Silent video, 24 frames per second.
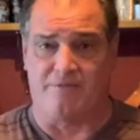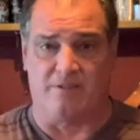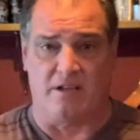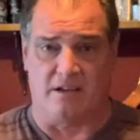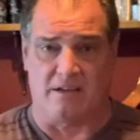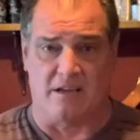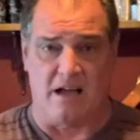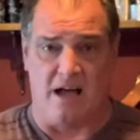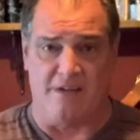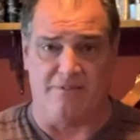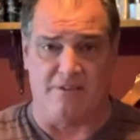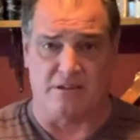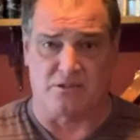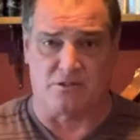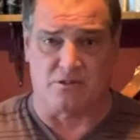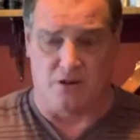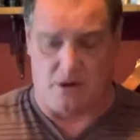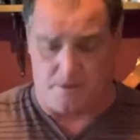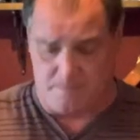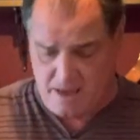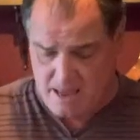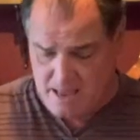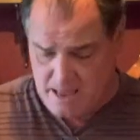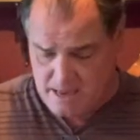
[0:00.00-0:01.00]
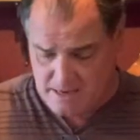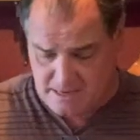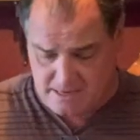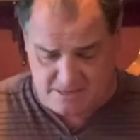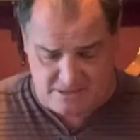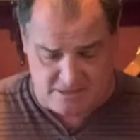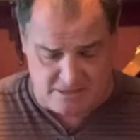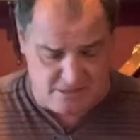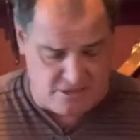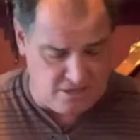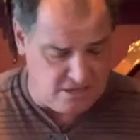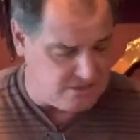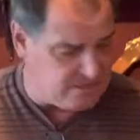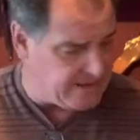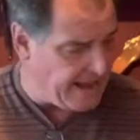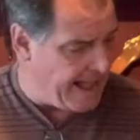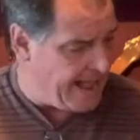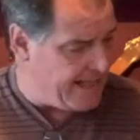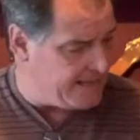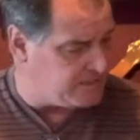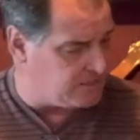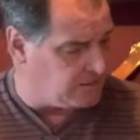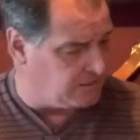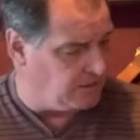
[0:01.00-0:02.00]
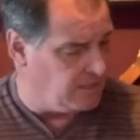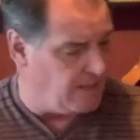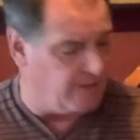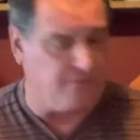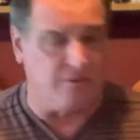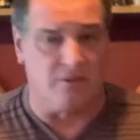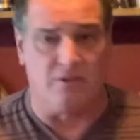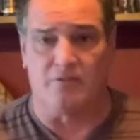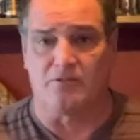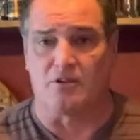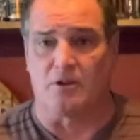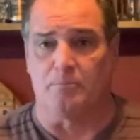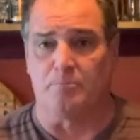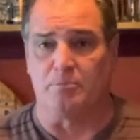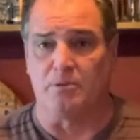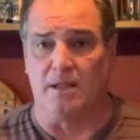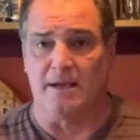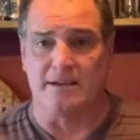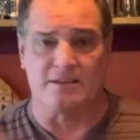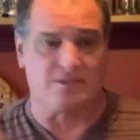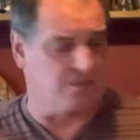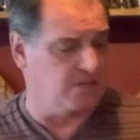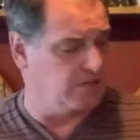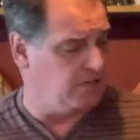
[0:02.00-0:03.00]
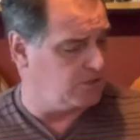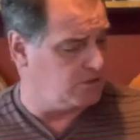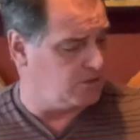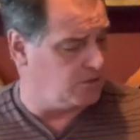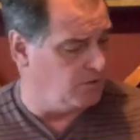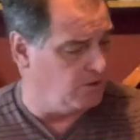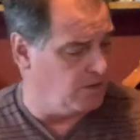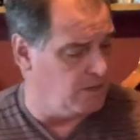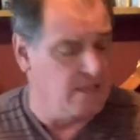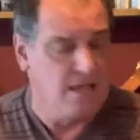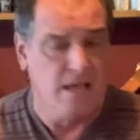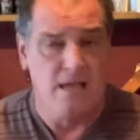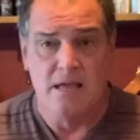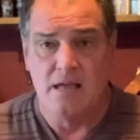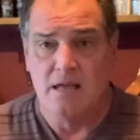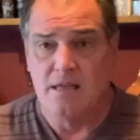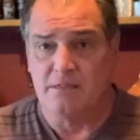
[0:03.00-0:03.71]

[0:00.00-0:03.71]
agave syrup because it just adds a level of complexity to it